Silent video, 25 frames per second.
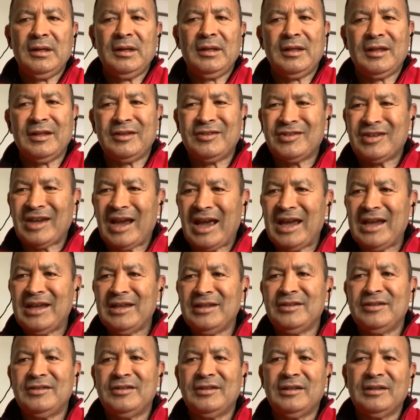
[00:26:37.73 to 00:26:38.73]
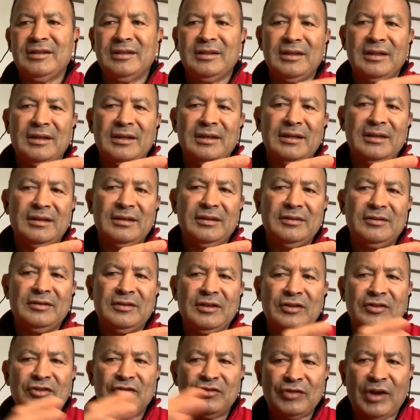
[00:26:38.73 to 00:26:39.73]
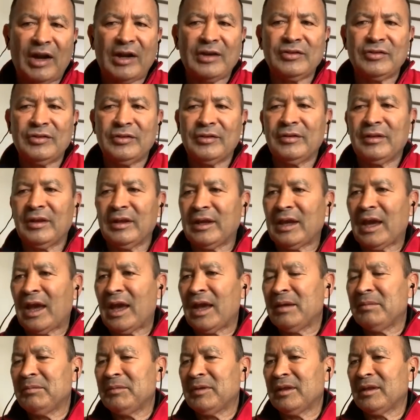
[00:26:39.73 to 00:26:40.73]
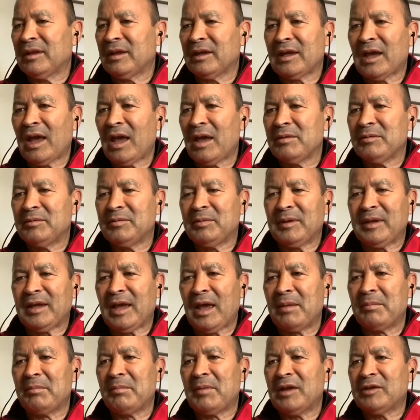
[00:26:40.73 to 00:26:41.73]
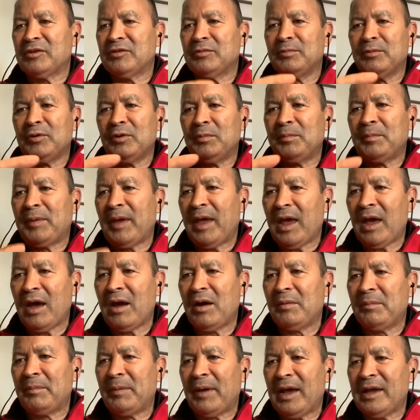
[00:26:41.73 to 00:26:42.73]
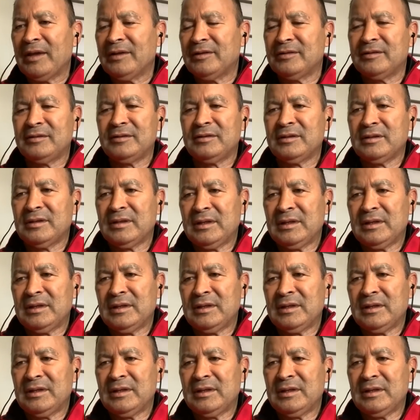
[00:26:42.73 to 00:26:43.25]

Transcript: the change in the structure of the game, that the game's become much more power-based.